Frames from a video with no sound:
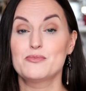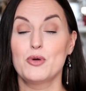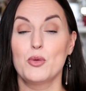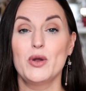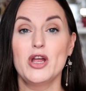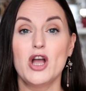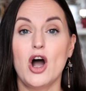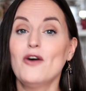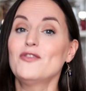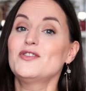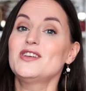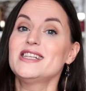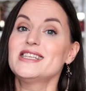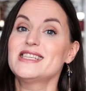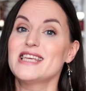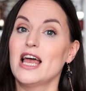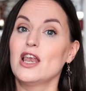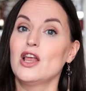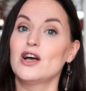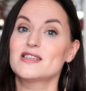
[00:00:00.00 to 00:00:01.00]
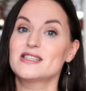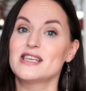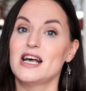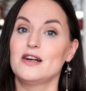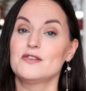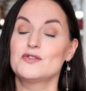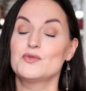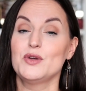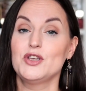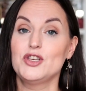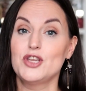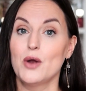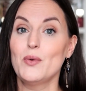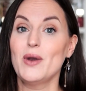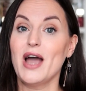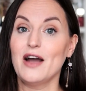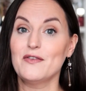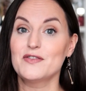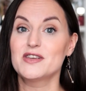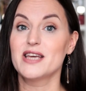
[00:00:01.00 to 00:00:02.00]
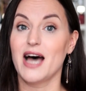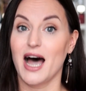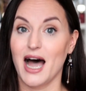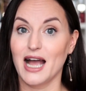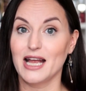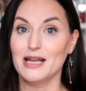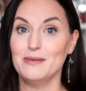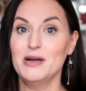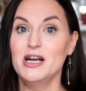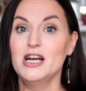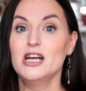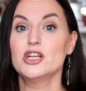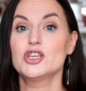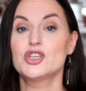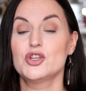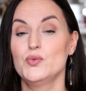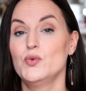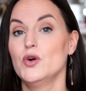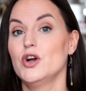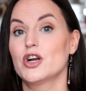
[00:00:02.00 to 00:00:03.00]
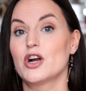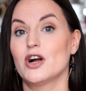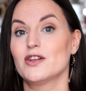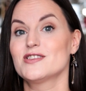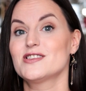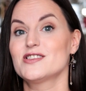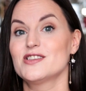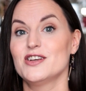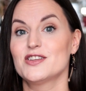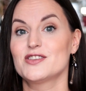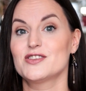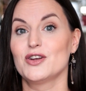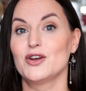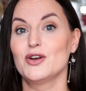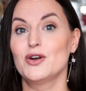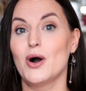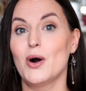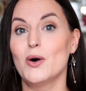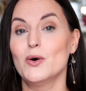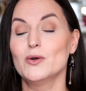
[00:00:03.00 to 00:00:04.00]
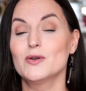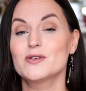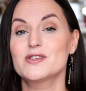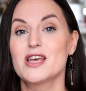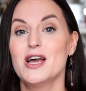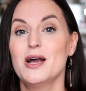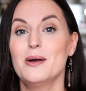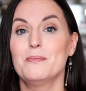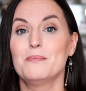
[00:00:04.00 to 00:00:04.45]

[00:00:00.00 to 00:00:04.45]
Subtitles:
but we often tell ourselves we don't have time to work on certain goals,